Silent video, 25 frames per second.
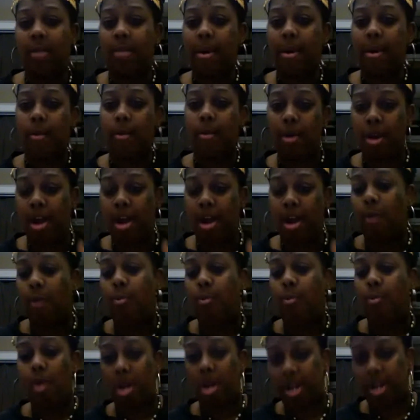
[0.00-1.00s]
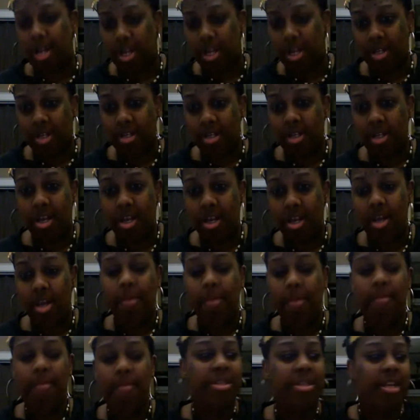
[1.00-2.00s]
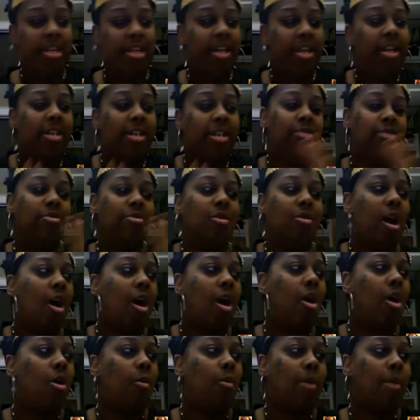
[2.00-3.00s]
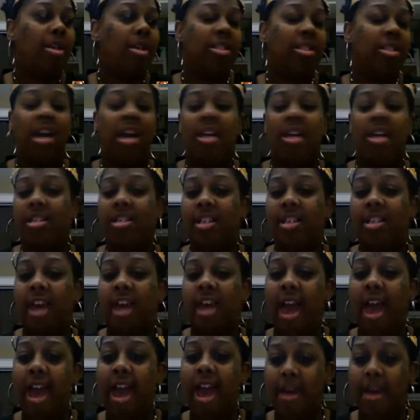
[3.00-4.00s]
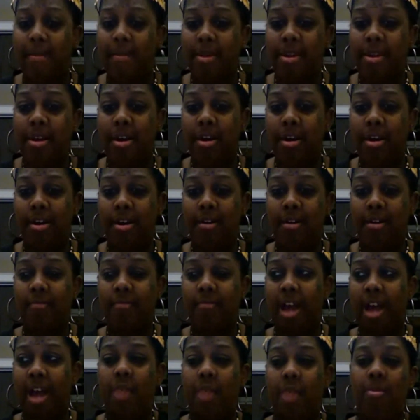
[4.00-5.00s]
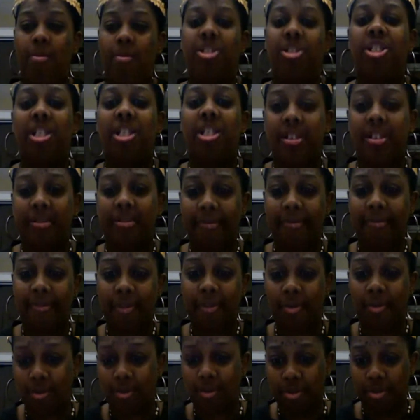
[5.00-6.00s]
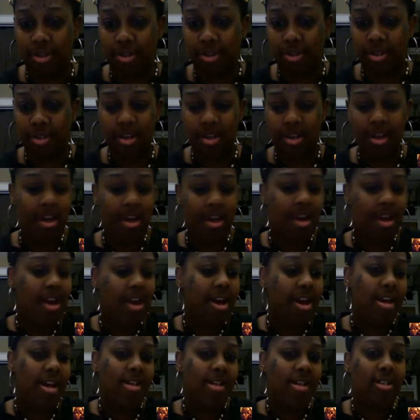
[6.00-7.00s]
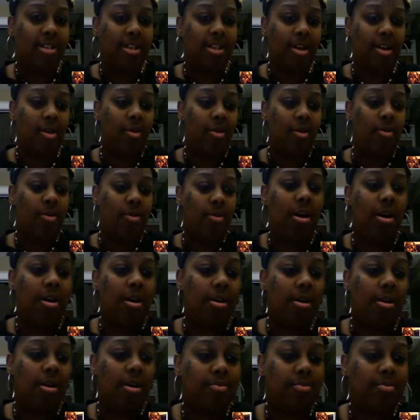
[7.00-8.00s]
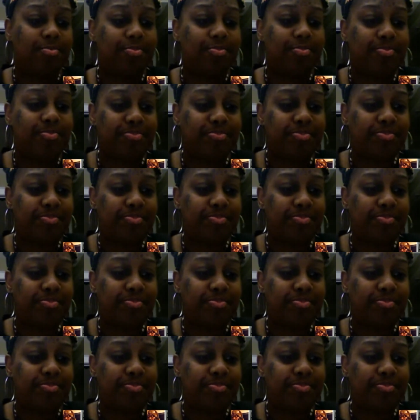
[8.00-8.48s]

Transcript: I see something I want it. But then, I always had this habit of how much is it first? And so I